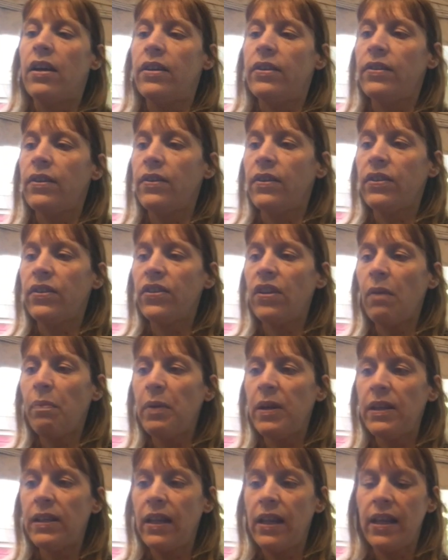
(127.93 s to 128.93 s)
So the
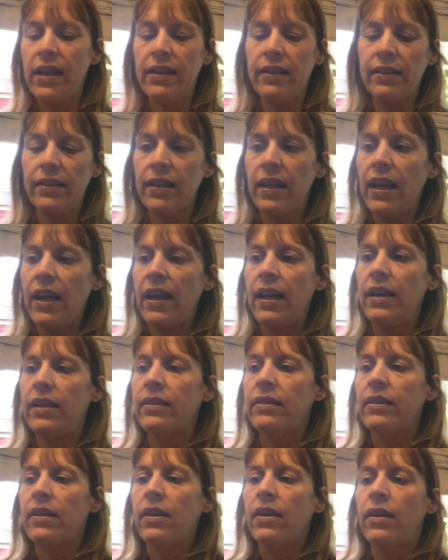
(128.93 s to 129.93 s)
shopping list
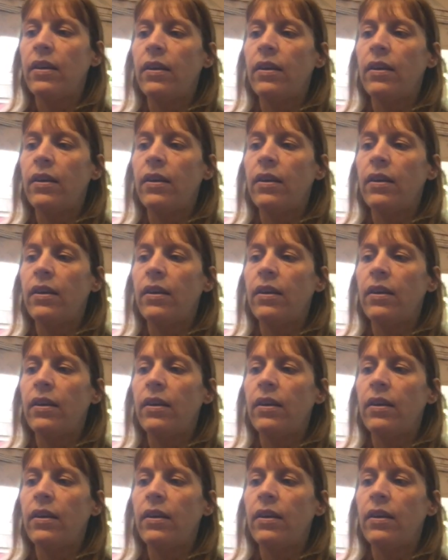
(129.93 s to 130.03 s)
is